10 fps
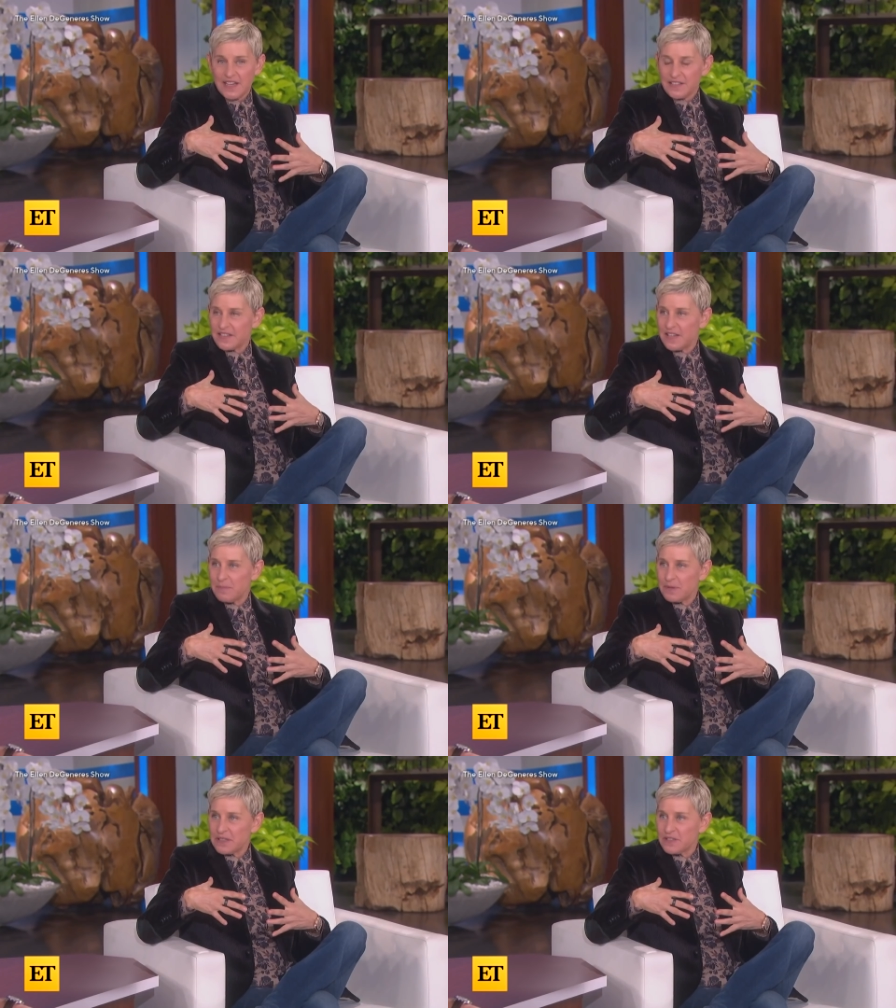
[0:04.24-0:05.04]
that to
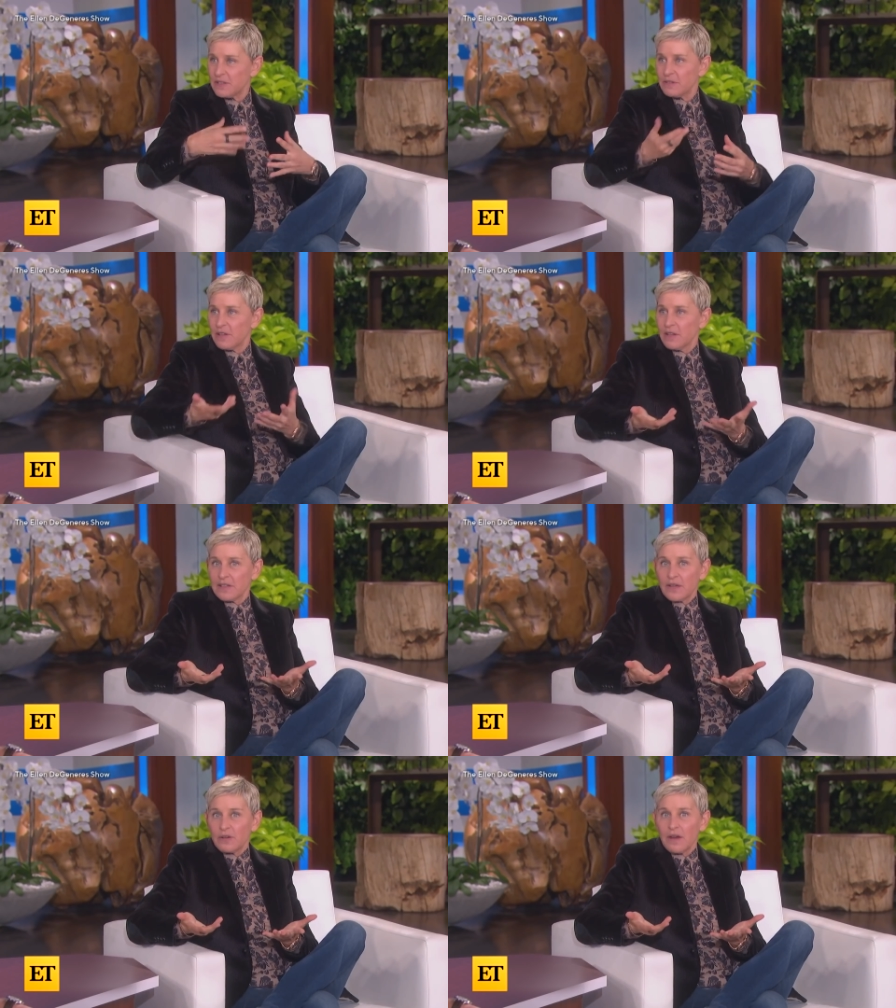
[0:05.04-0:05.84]
keep it yeah. to,
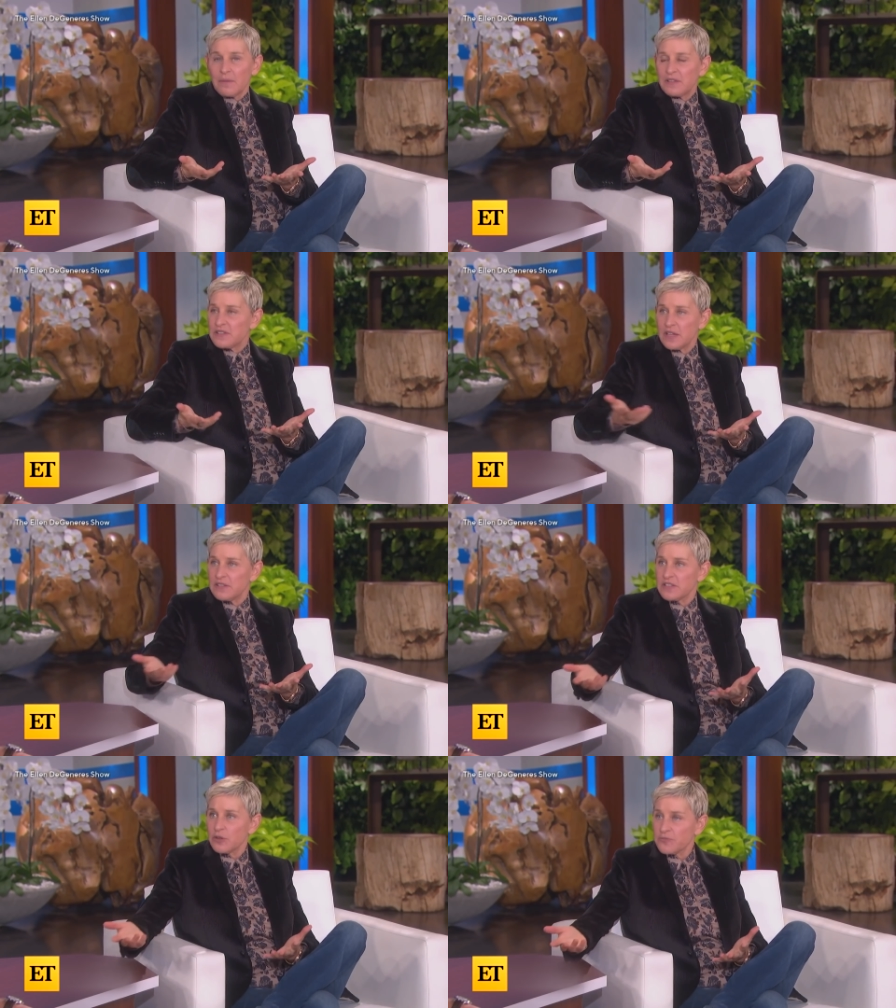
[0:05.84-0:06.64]
like, I mean, it's,
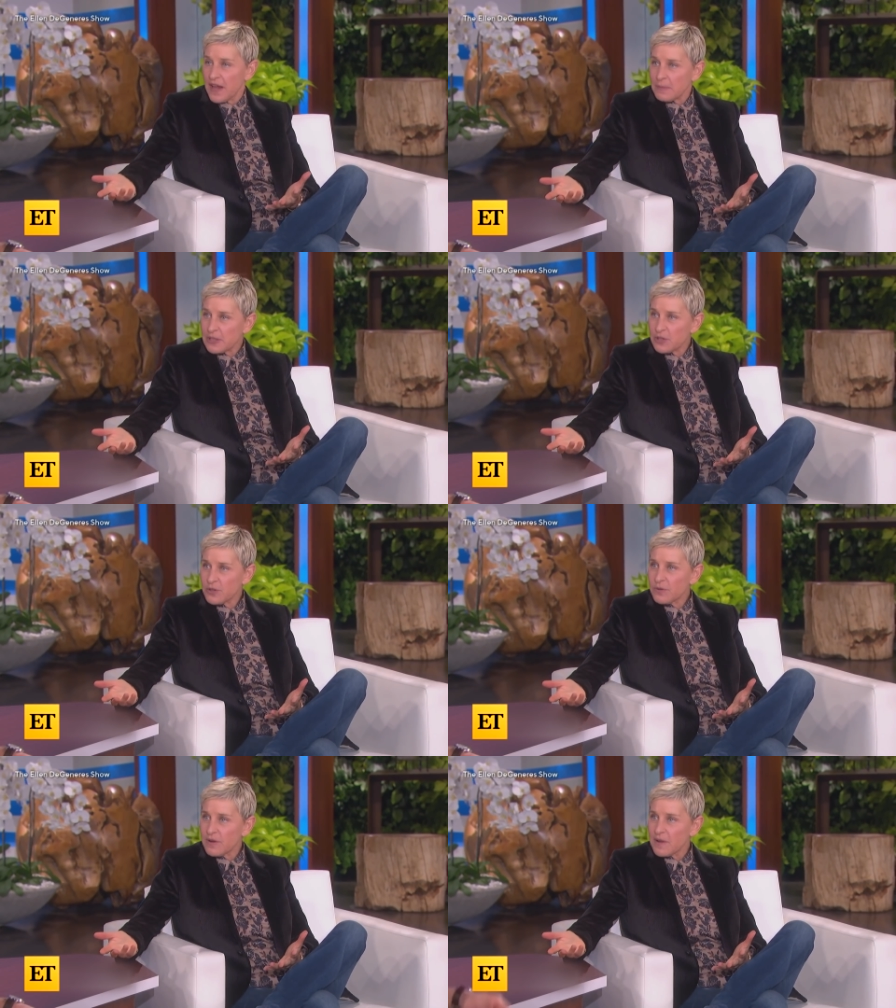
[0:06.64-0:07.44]
it's, your family knew?